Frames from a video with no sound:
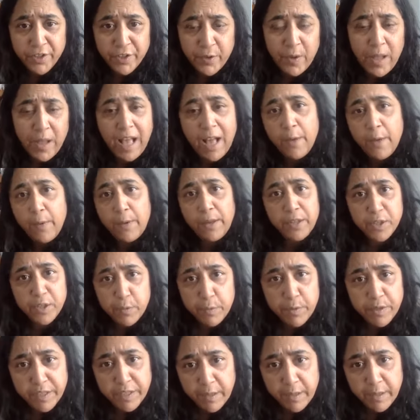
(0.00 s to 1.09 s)
So how
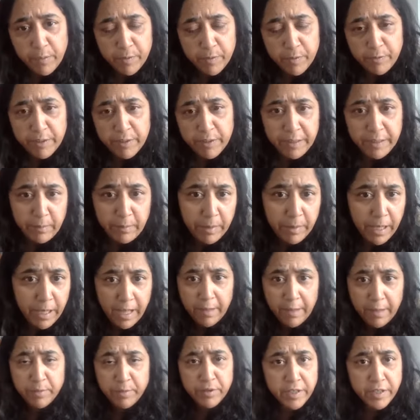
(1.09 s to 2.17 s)
else would someone really be
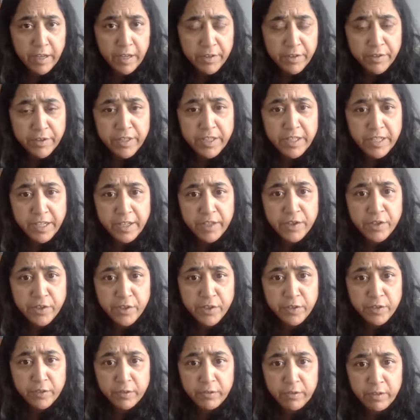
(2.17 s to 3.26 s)
able to understand you?
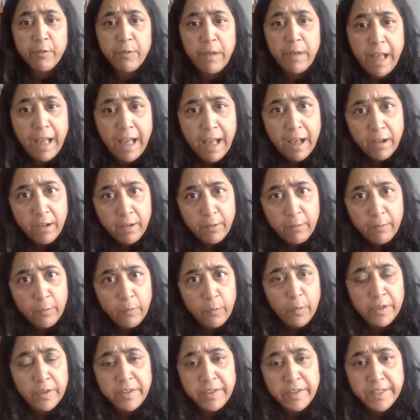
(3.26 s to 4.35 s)
How
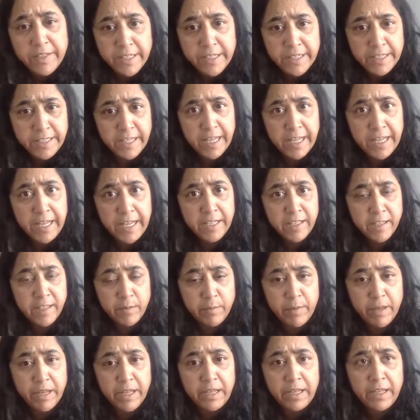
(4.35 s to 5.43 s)
what does it take
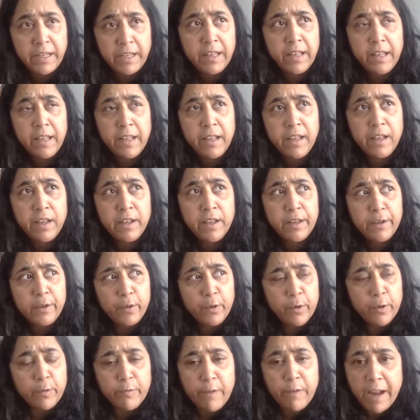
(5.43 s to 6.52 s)
to make your
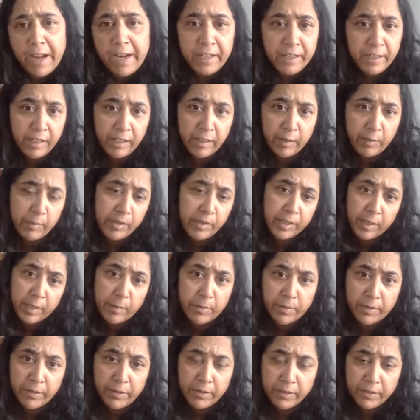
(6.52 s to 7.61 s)
writing
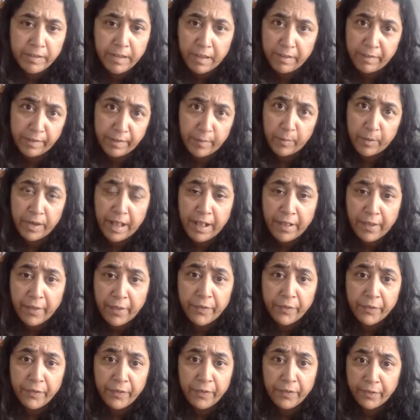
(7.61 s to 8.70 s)
communicable to someone
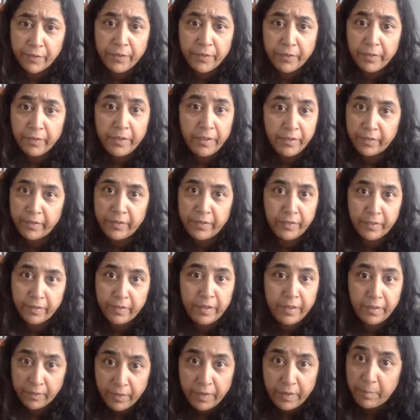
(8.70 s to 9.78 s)
else?
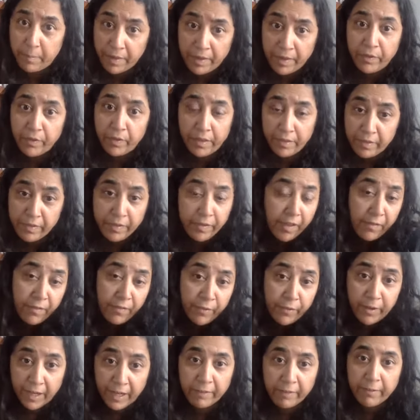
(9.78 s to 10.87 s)
It's
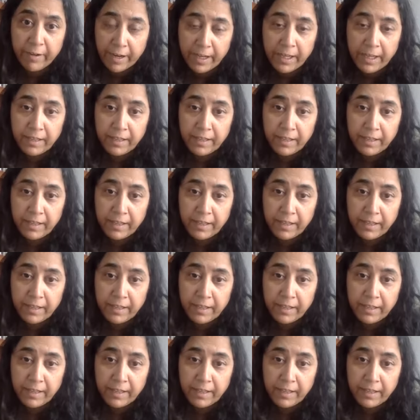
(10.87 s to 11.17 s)
suffering, right?